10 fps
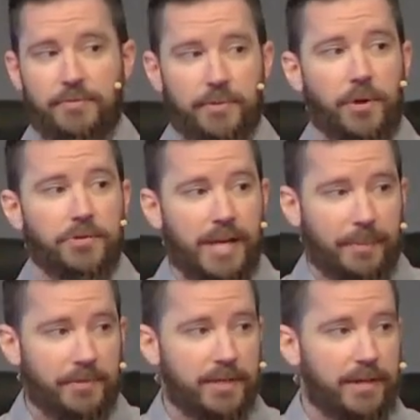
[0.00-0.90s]
through the whole
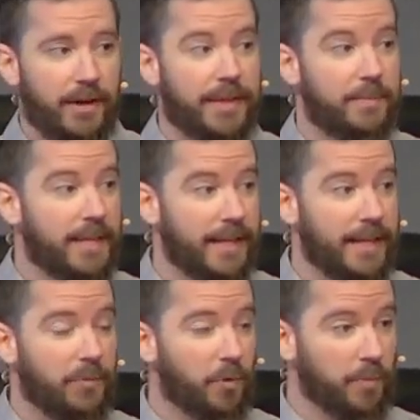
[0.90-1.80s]
chapter here at the
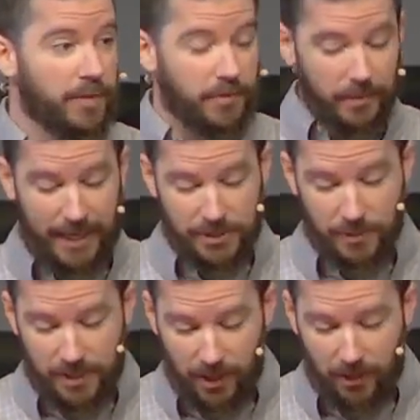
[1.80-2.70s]
beginning. We'll read through it as
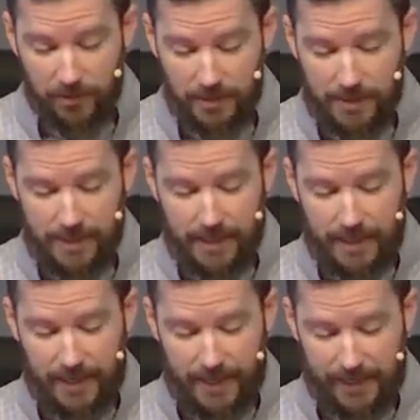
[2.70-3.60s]
we go.
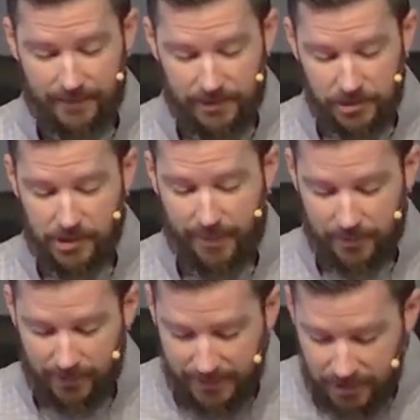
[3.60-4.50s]
And this
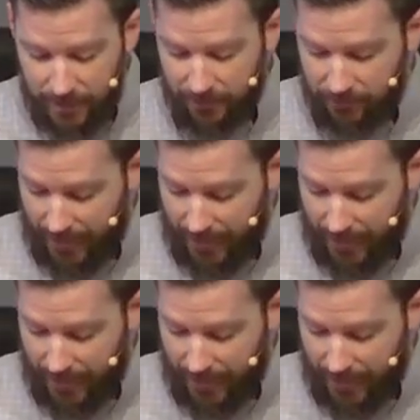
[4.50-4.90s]
chapter is about